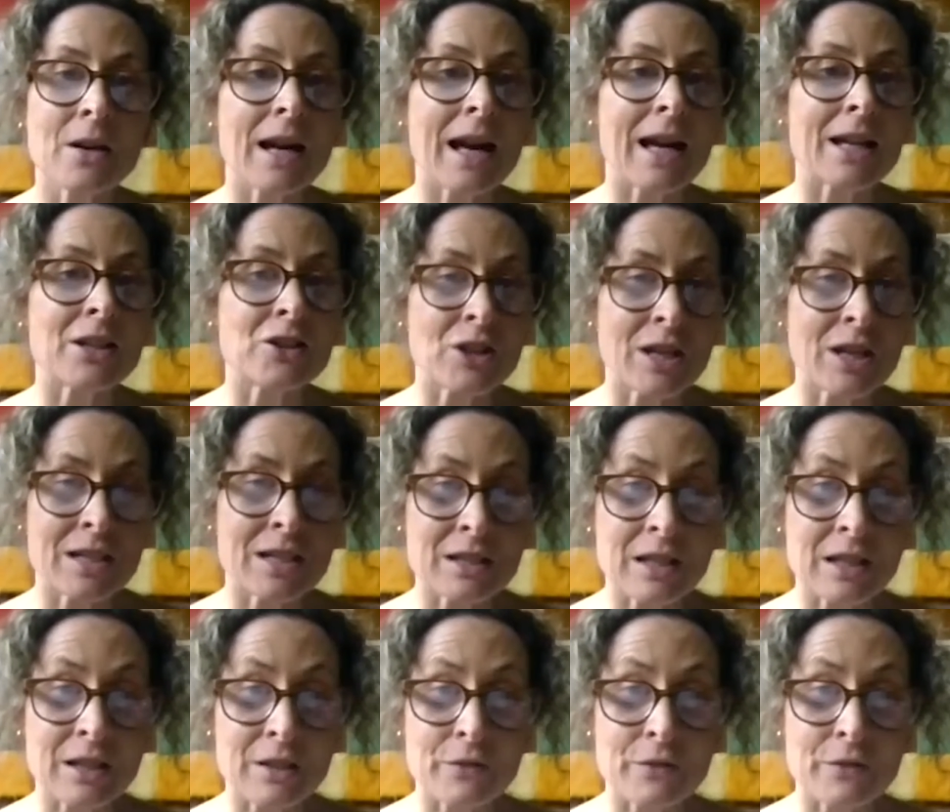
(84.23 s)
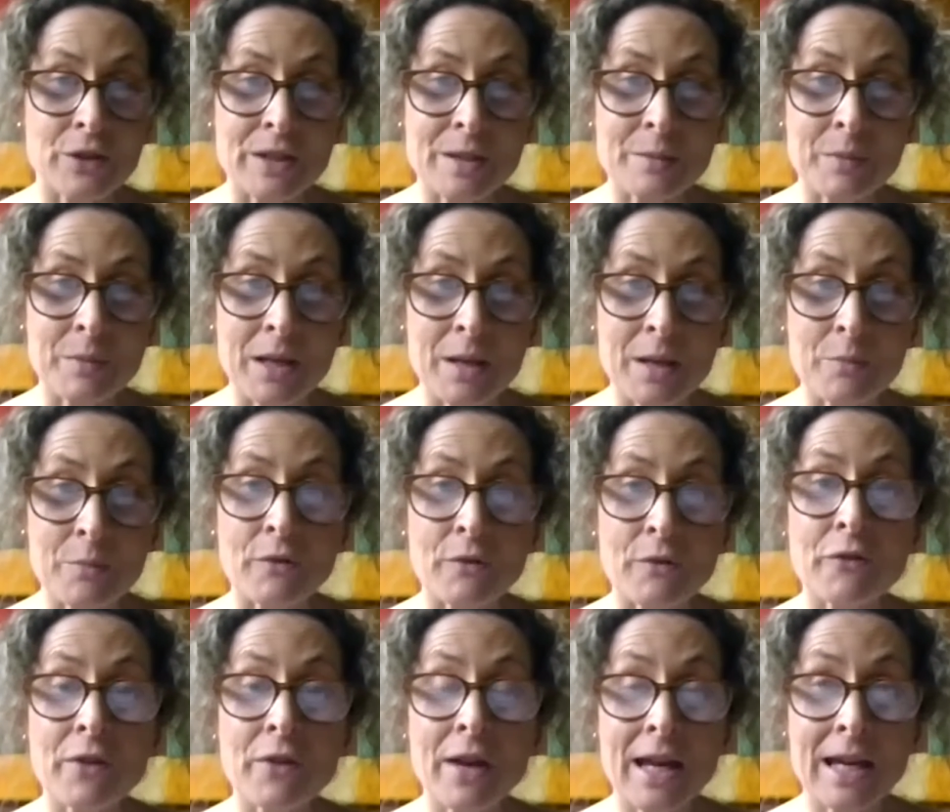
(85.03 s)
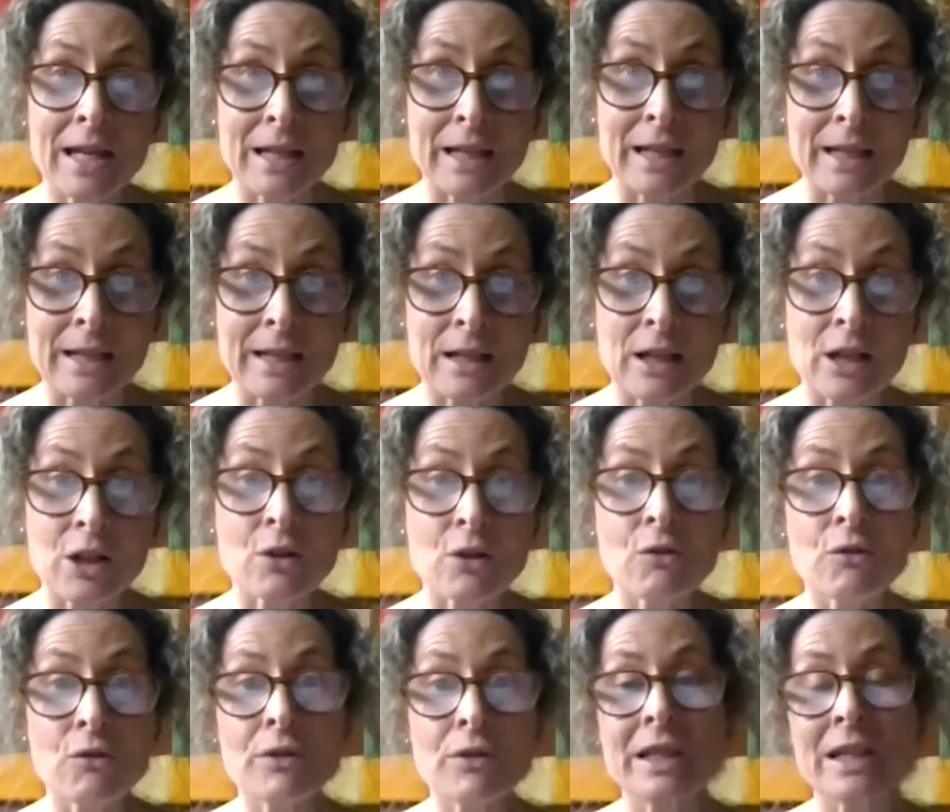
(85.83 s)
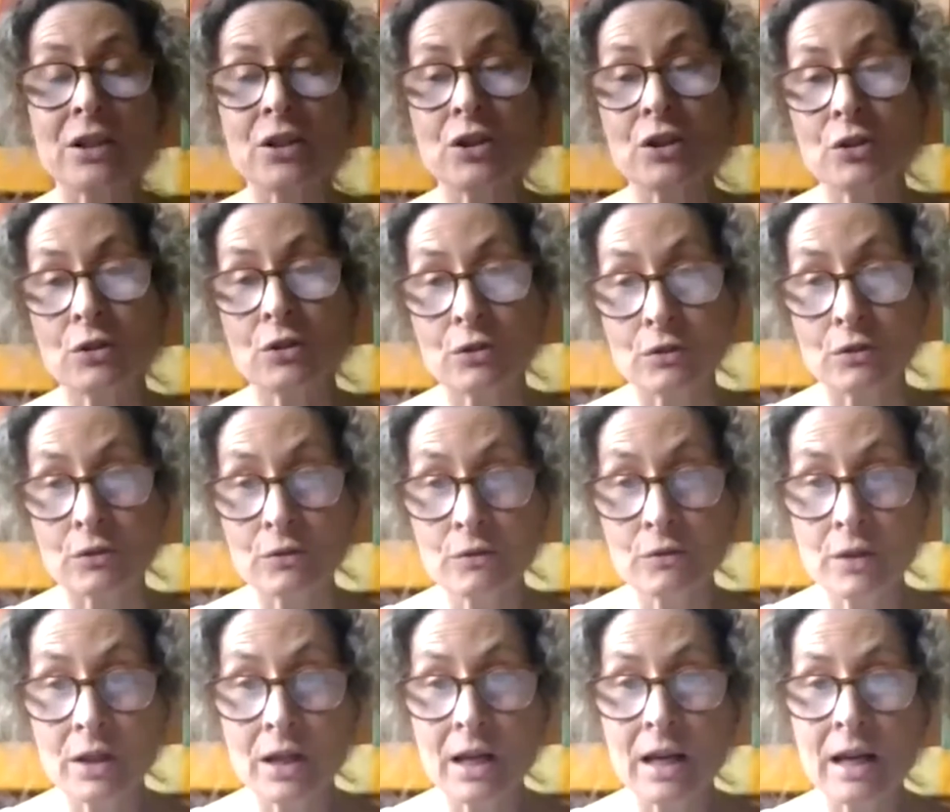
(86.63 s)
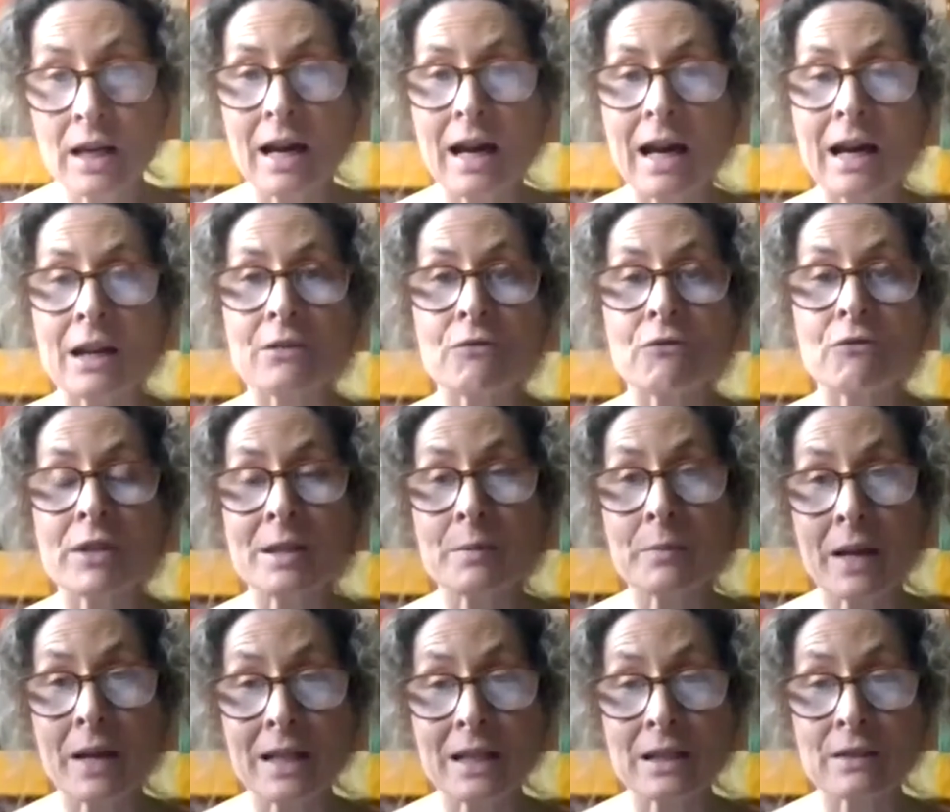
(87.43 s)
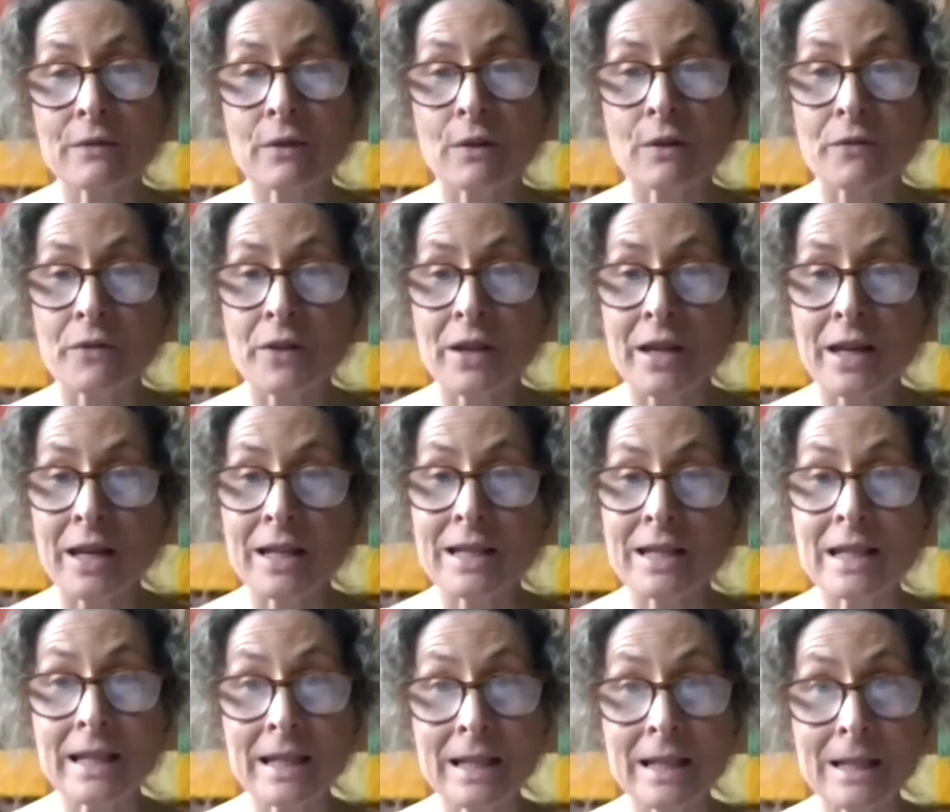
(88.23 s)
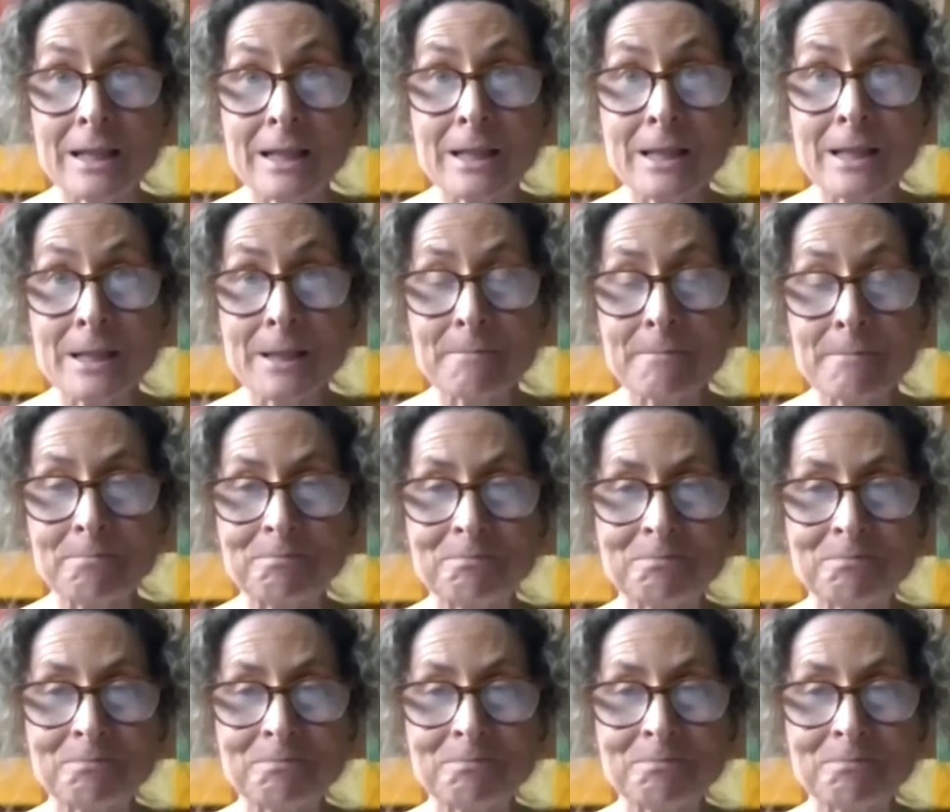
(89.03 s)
and gender diverse people fairly, according to and respective of their needs.